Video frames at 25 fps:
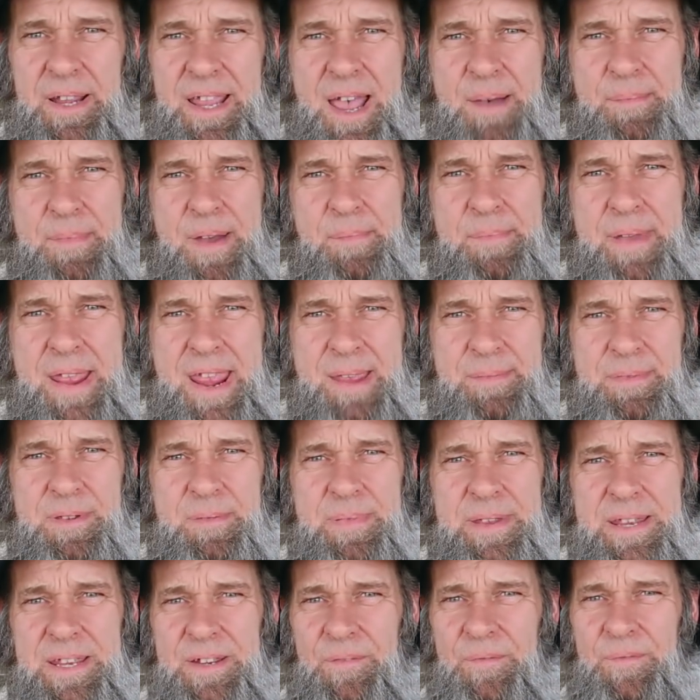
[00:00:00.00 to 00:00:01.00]
I got my baby
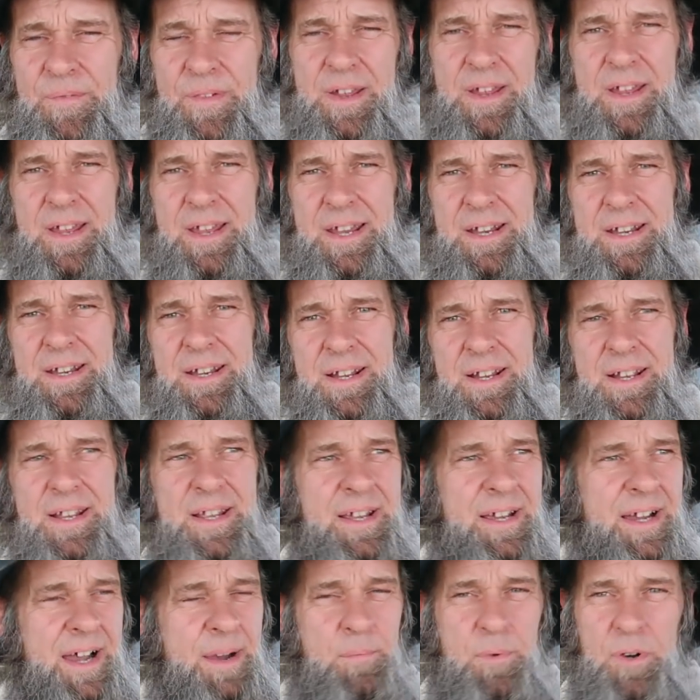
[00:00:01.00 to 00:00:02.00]
being fed.
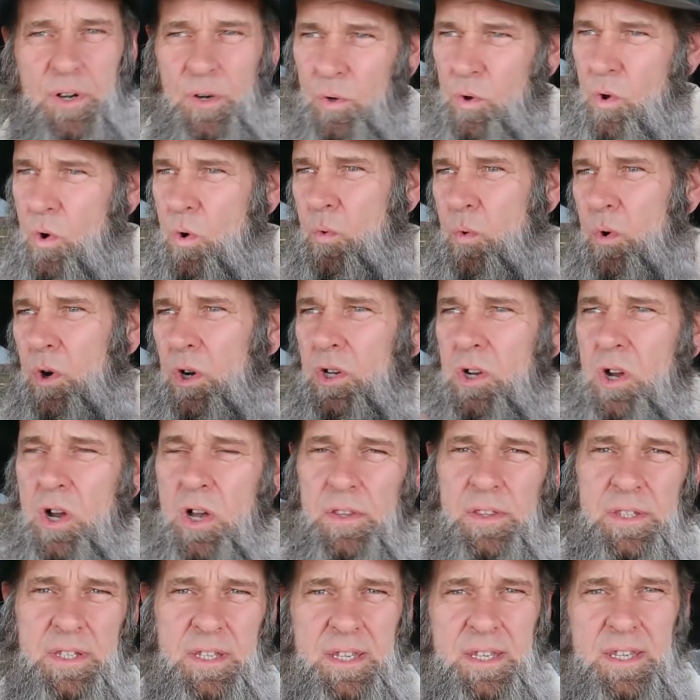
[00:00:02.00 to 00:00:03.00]
I'm gonna go work
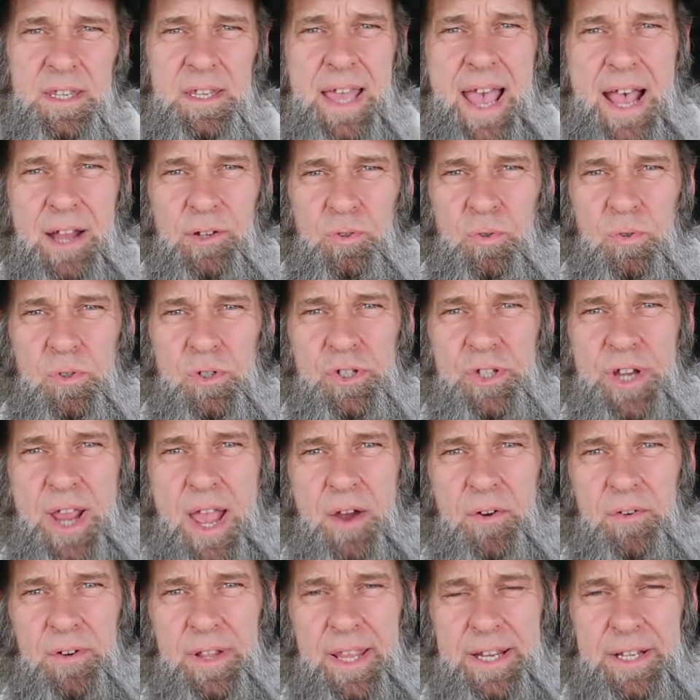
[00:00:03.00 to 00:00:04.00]
on the outdoor
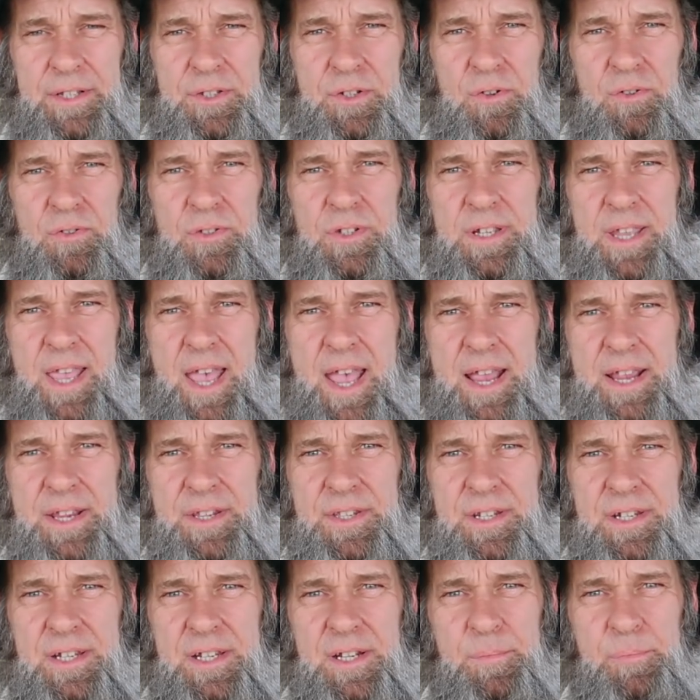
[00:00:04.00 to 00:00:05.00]
shower like I told you
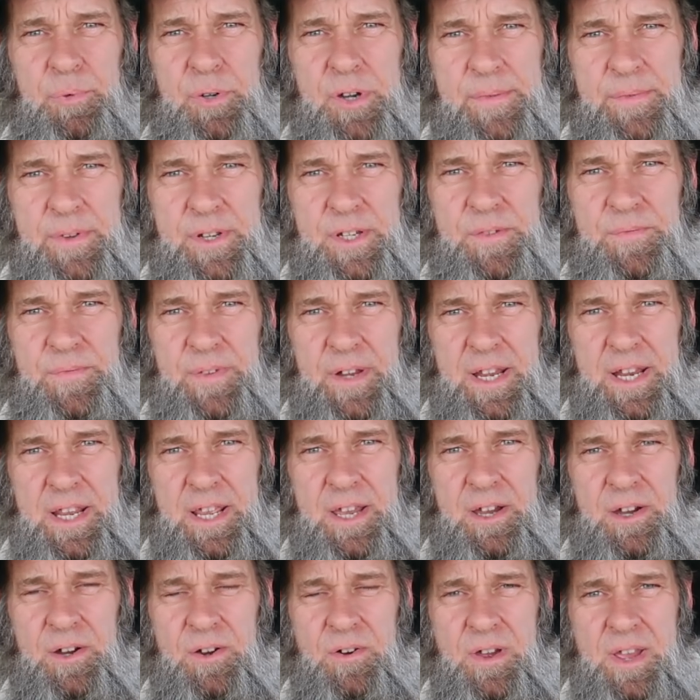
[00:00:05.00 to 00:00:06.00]
guys in a previous
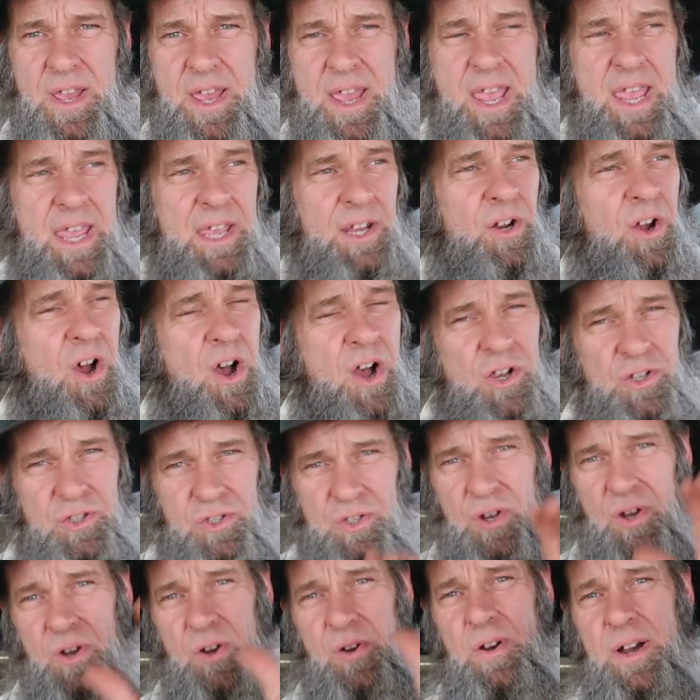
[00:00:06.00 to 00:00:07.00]
video. And
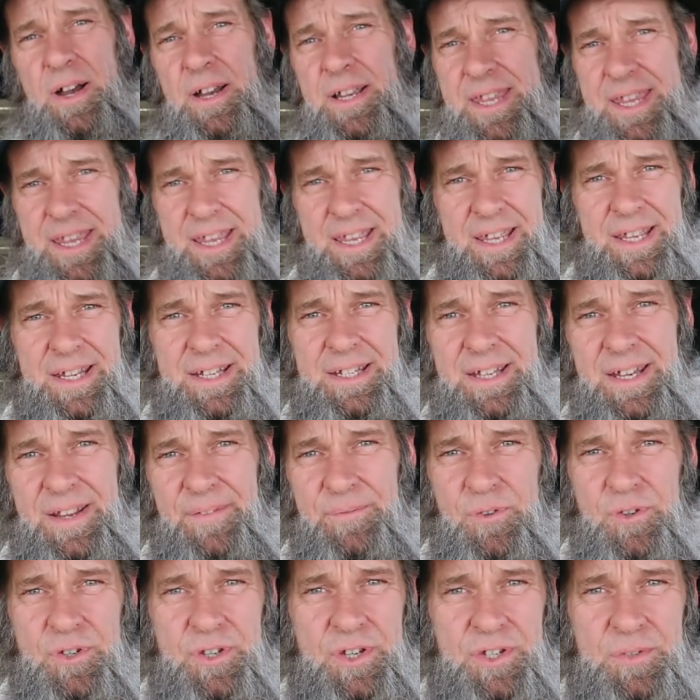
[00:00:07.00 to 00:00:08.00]
also, again,
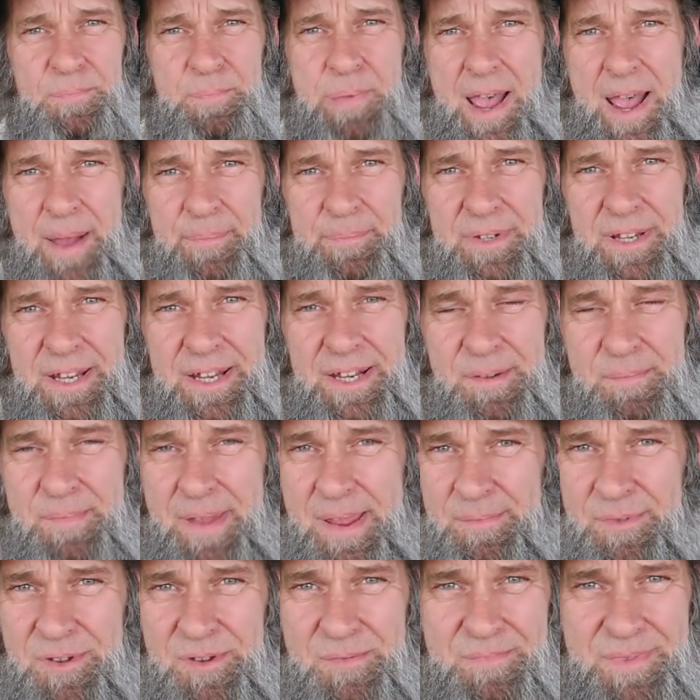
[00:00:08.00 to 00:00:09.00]
if you just popped in and
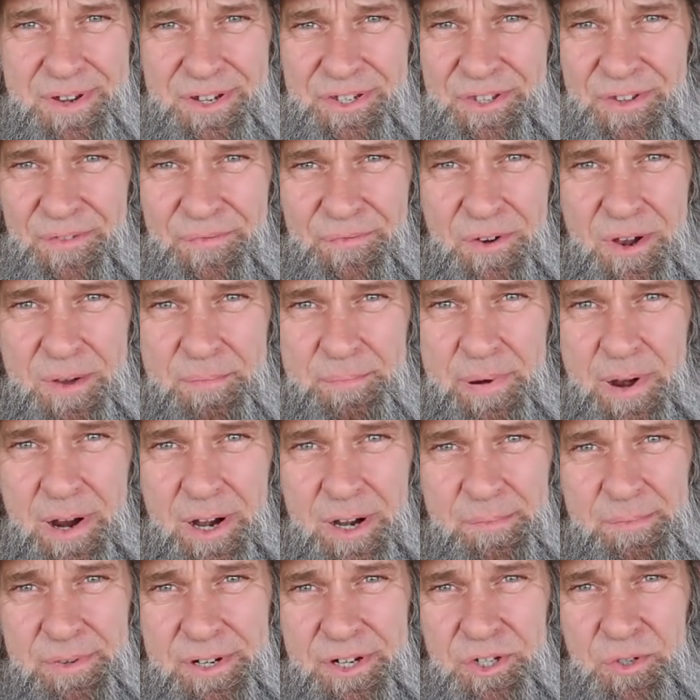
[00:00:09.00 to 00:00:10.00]
maybe you missed the front
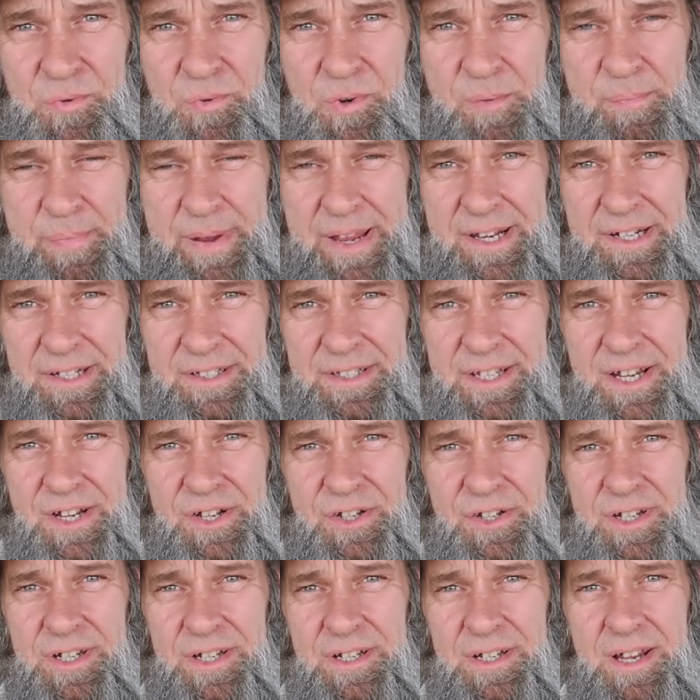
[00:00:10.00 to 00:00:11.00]
part because you weren't paying
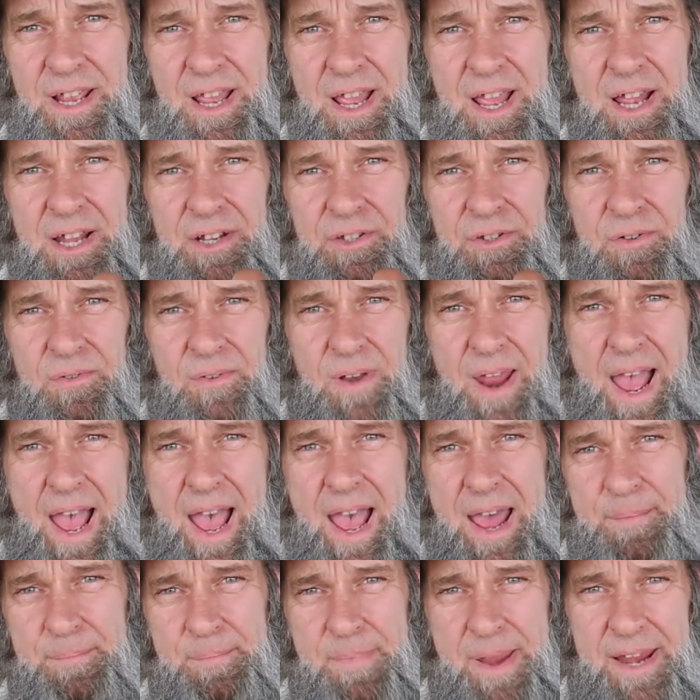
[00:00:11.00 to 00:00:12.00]
attention, do
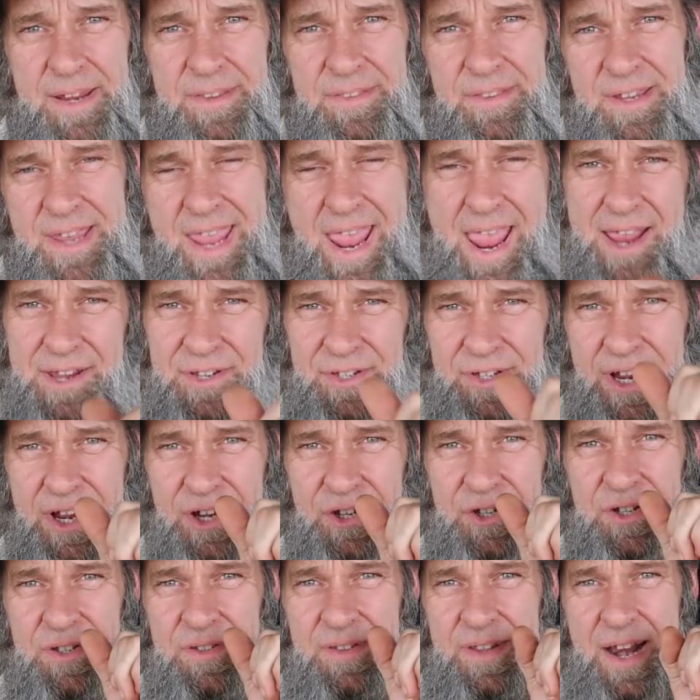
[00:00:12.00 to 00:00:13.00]
not make the gas
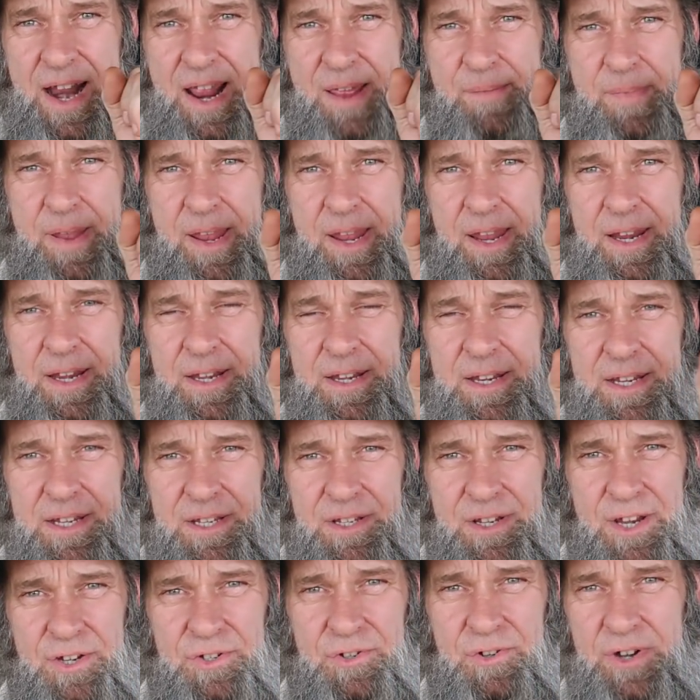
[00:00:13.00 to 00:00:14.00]
station that I made
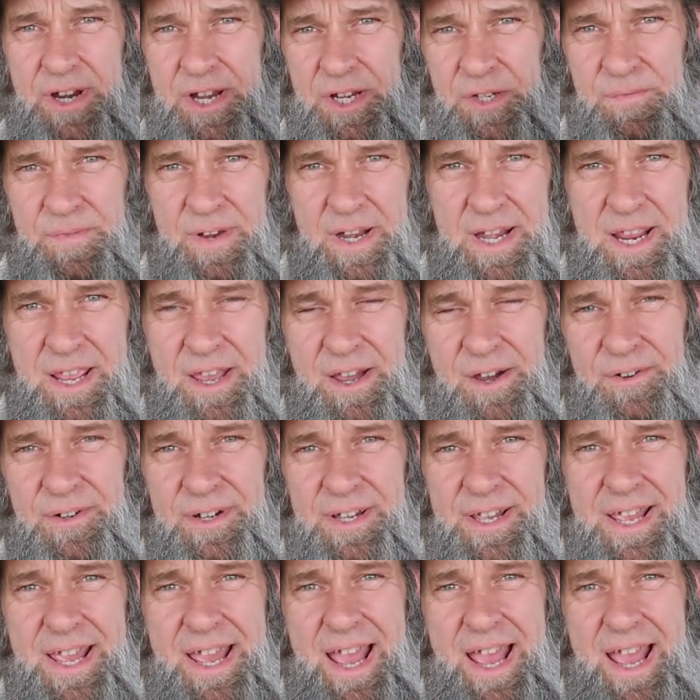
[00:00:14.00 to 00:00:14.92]
in yesterday's video.